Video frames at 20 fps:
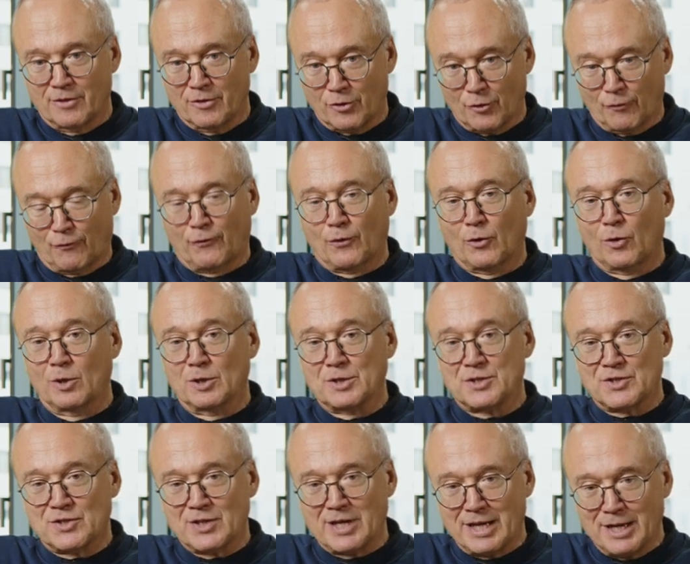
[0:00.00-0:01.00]
the
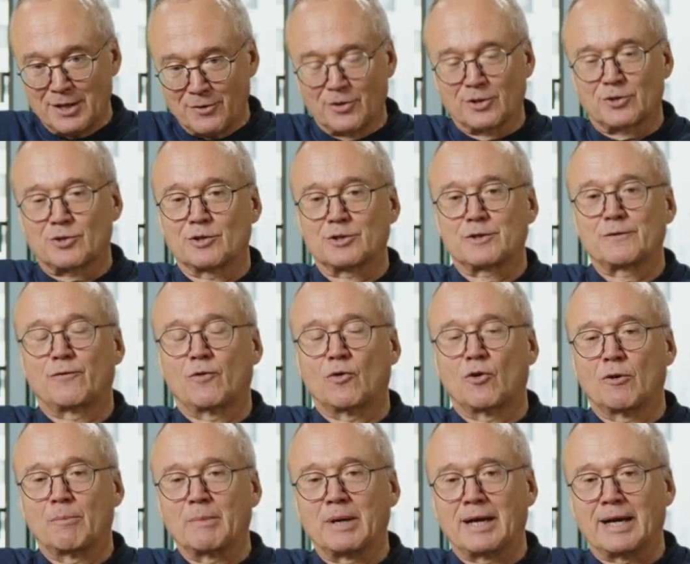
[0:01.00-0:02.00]
faults in the
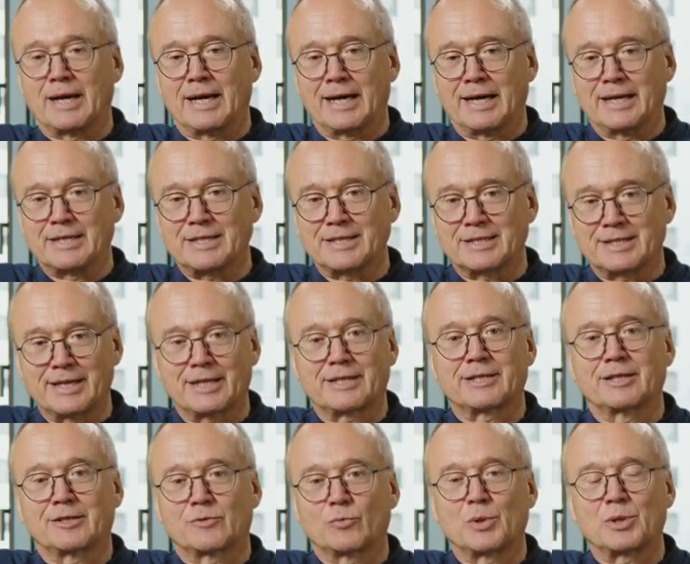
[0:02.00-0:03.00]
transformer are
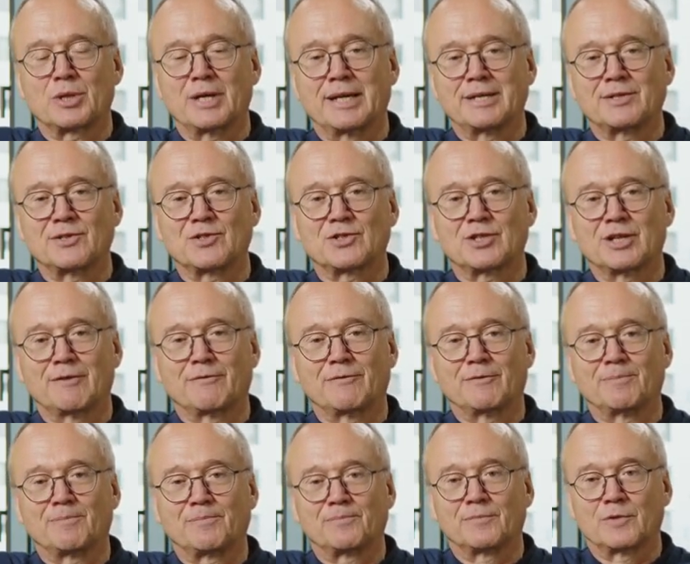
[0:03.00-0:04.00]
detected with
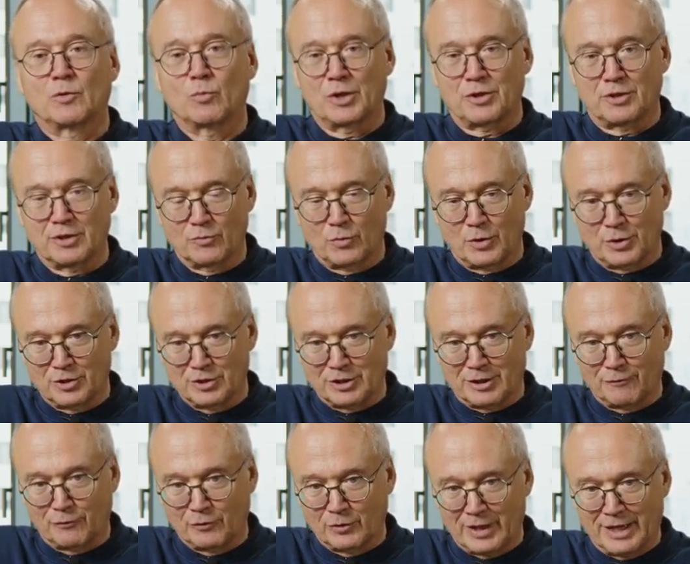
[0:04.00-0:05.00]
87 with a
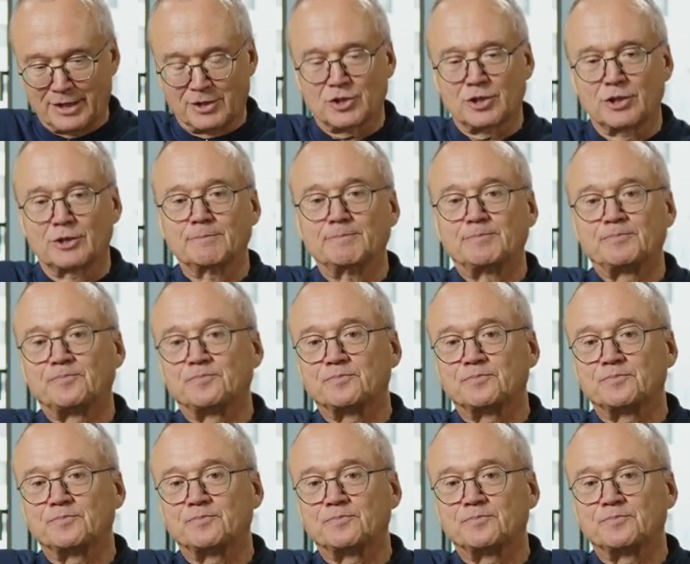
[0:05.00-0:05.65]
differential.